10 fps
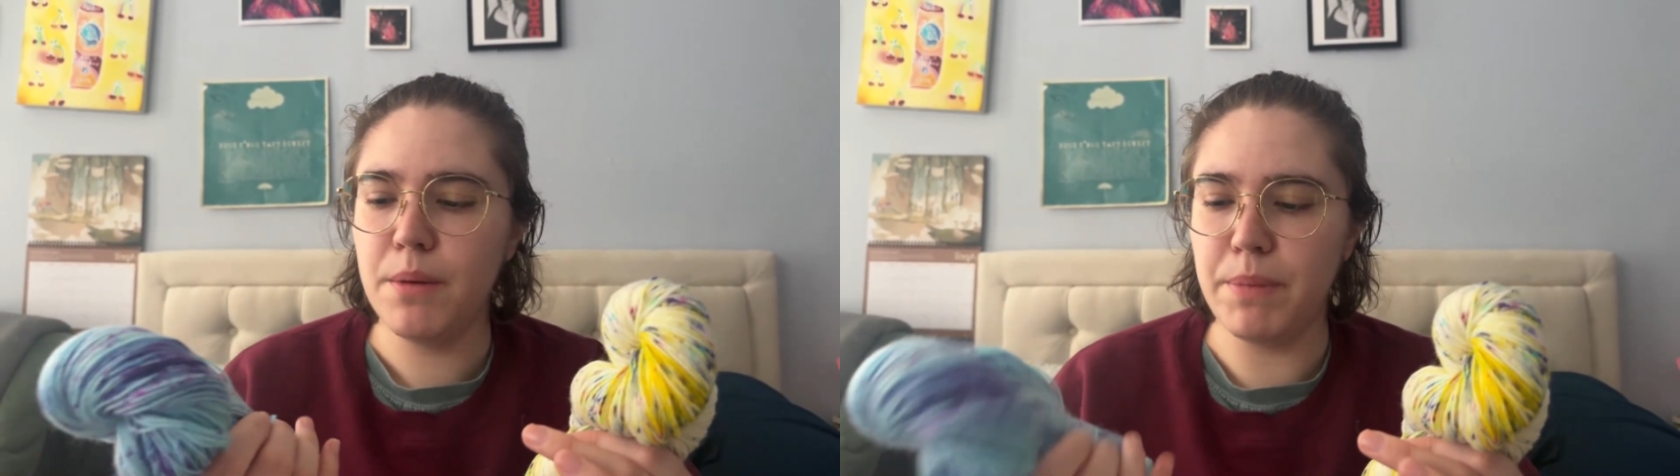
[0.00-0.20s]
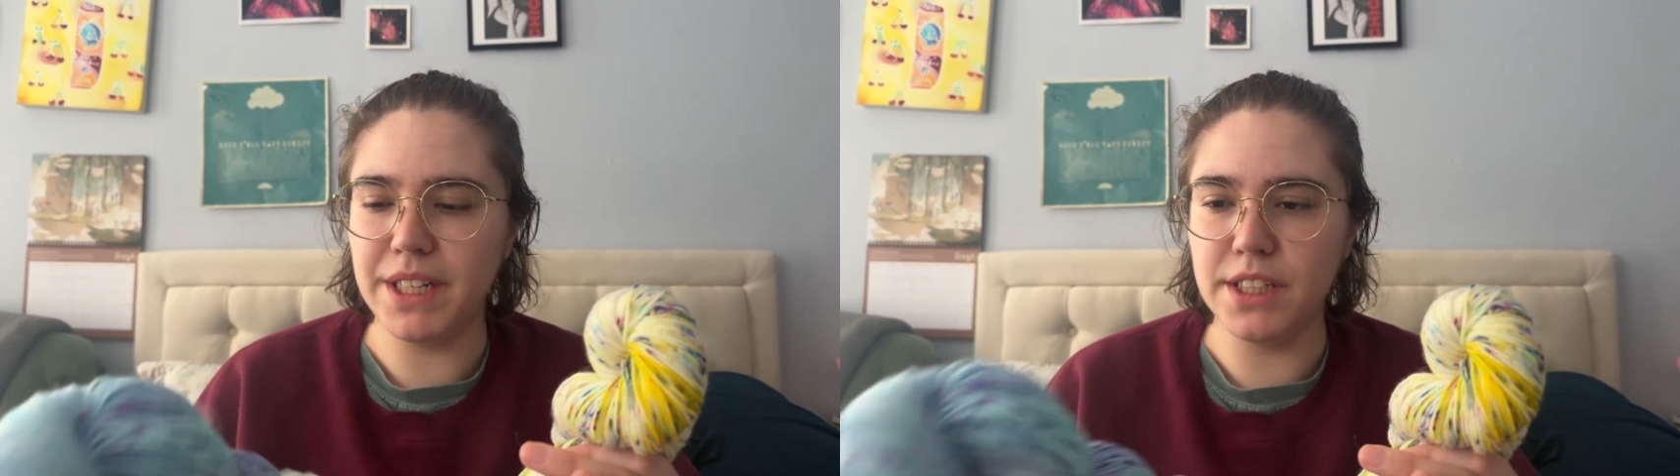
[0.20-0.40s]

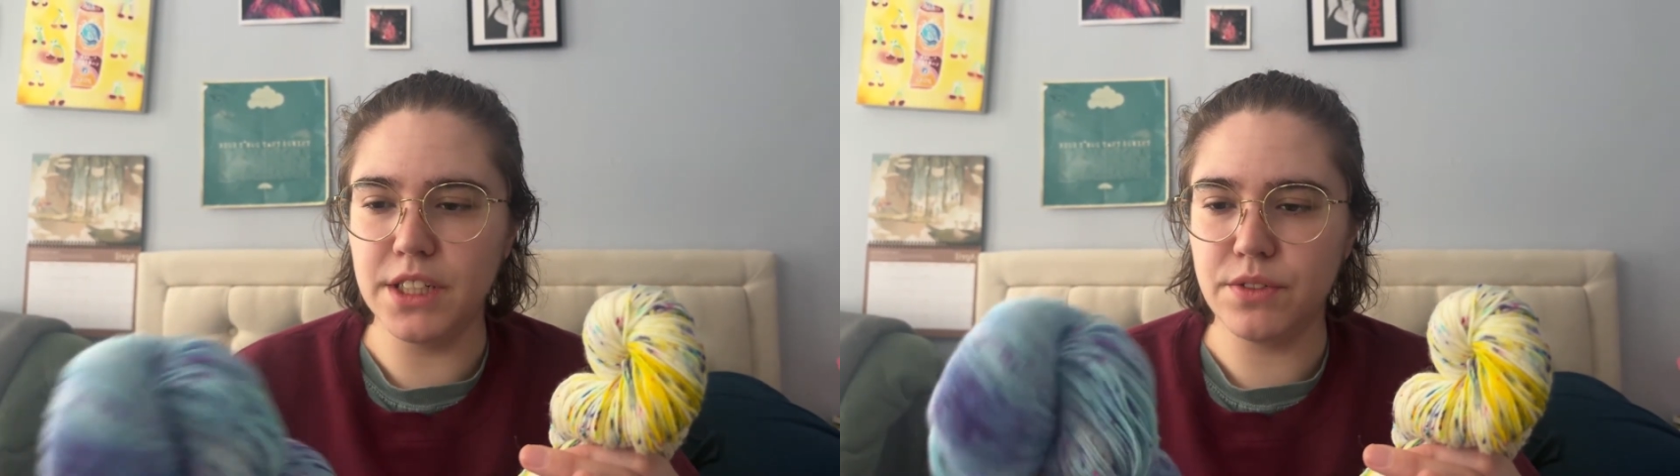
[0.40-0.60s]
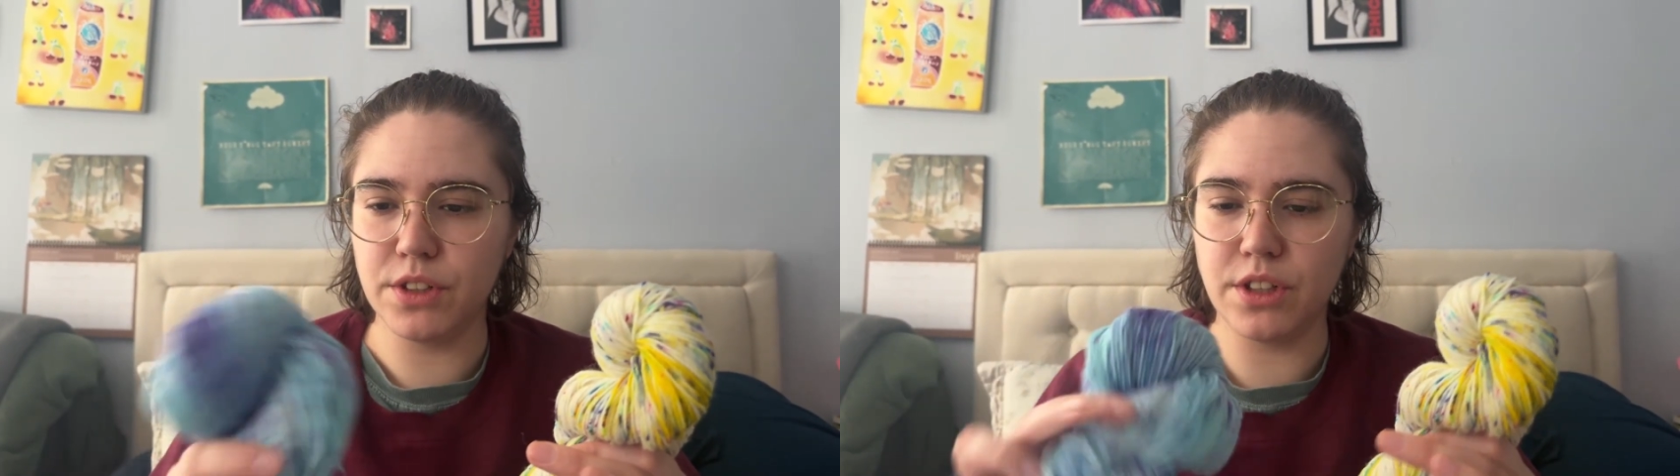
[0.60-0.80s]
bases
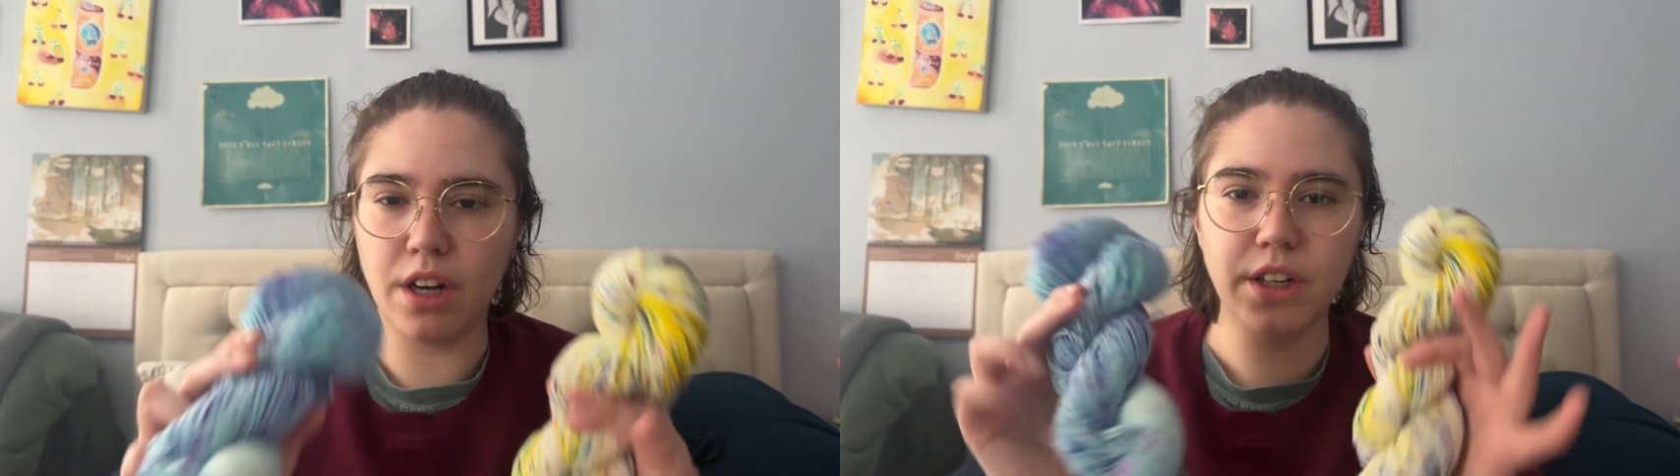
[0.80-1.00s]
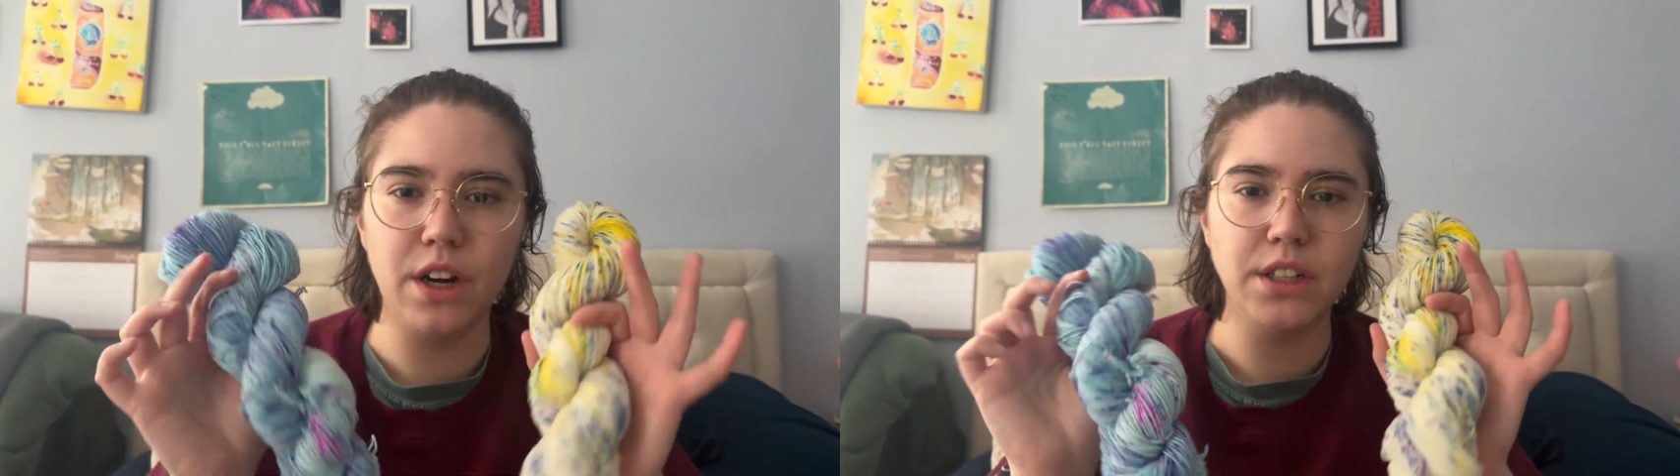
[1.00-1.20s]
for
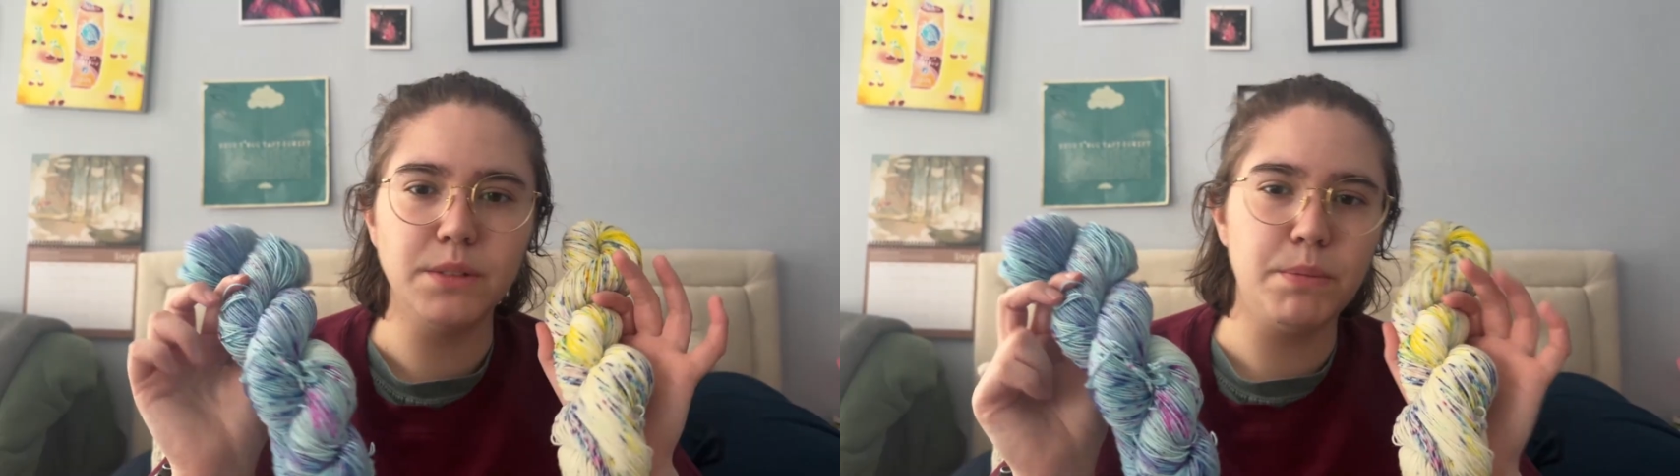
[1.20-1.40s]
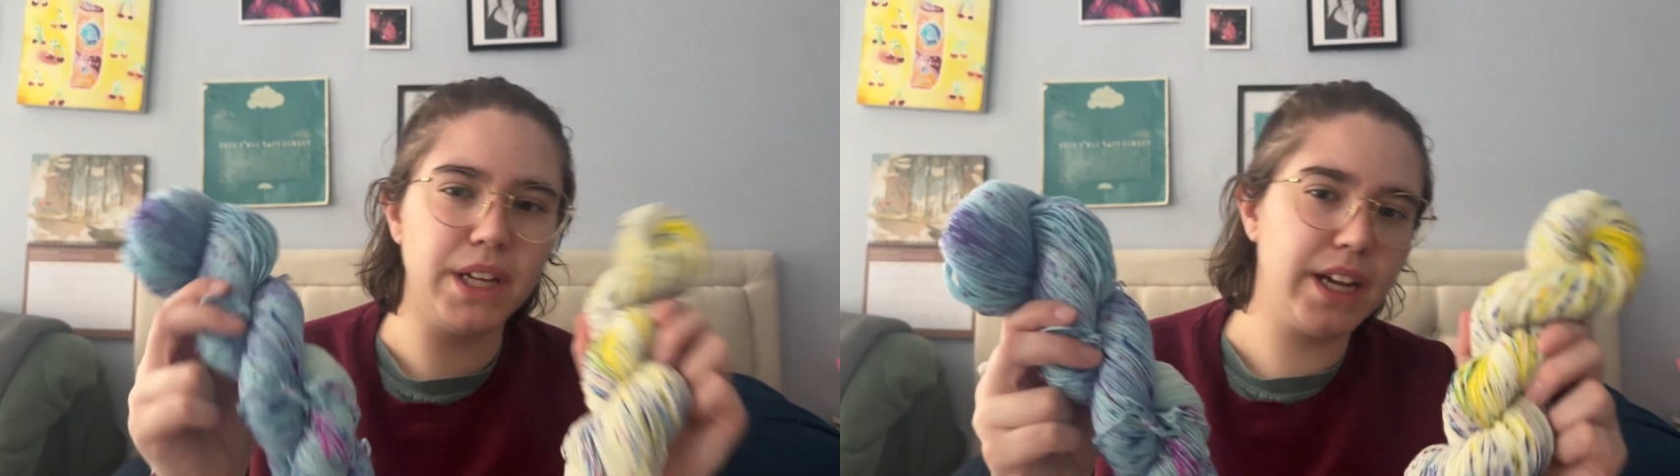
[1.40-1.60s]
sock yarn
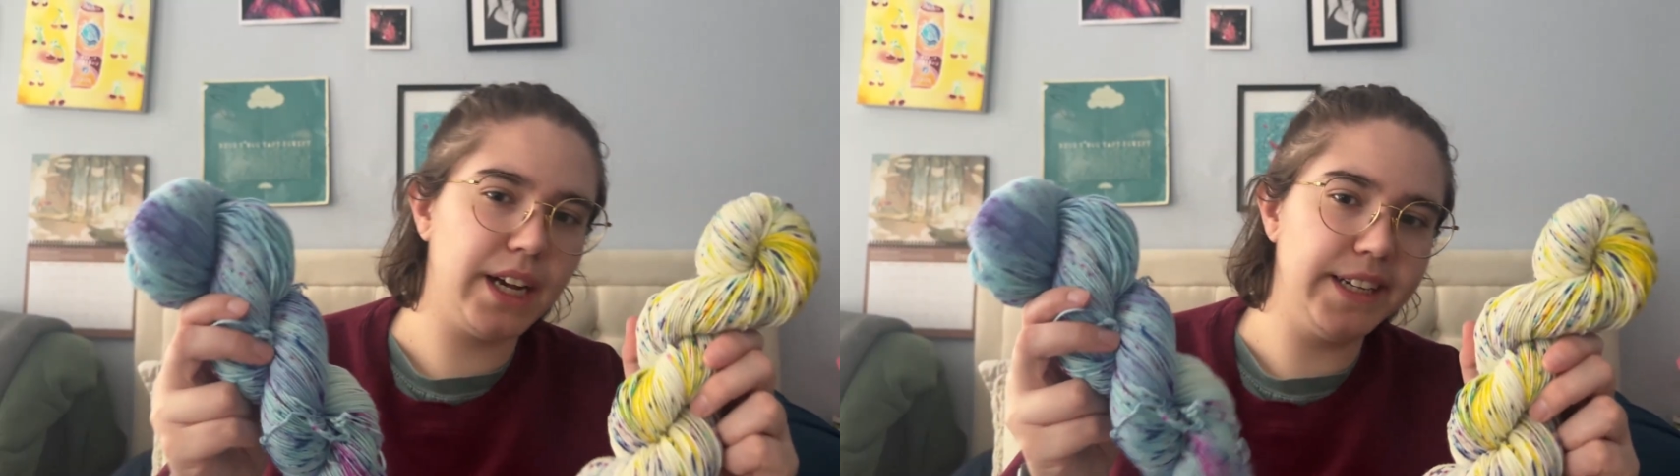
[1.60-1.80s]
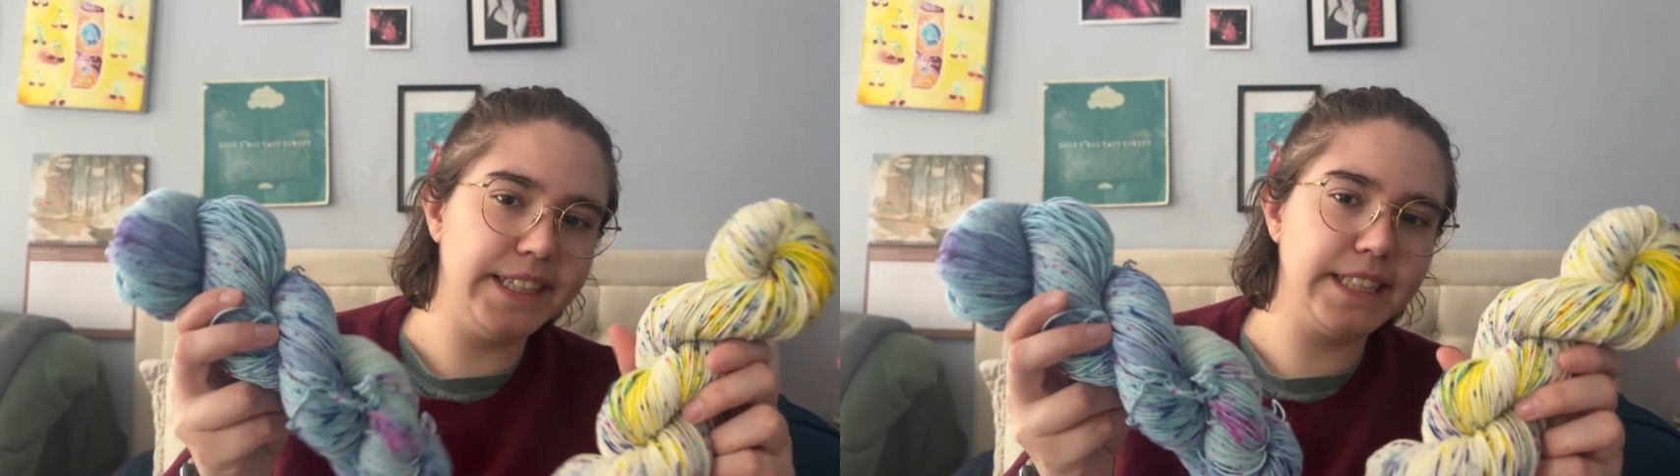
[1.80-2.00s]

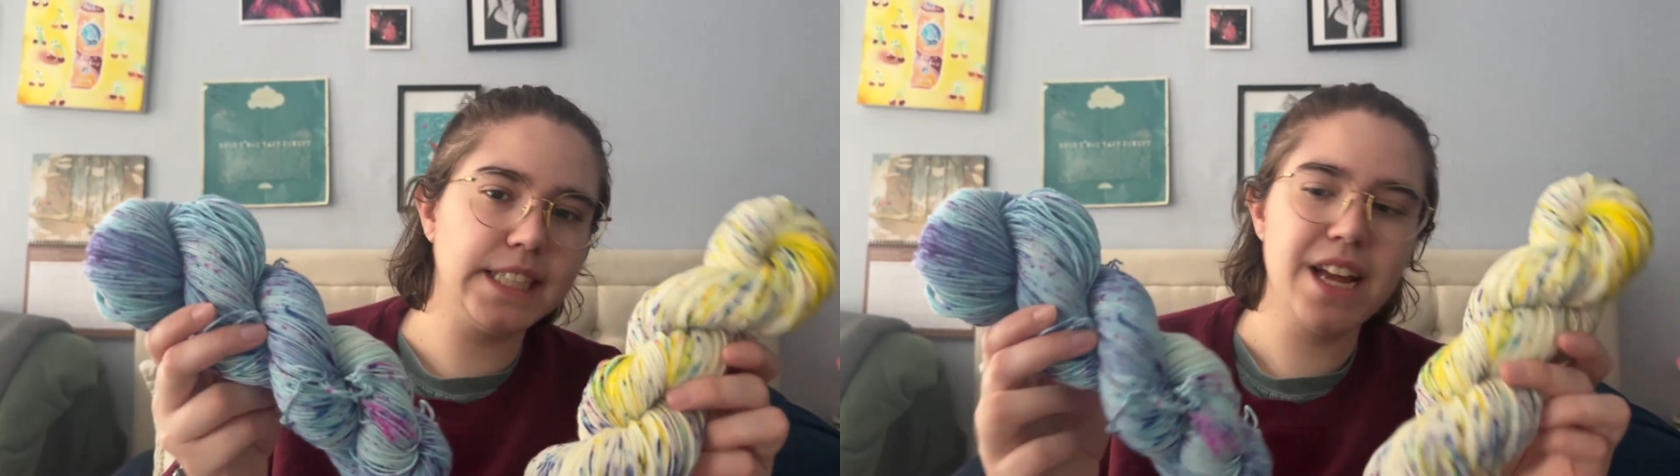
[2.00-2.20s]
because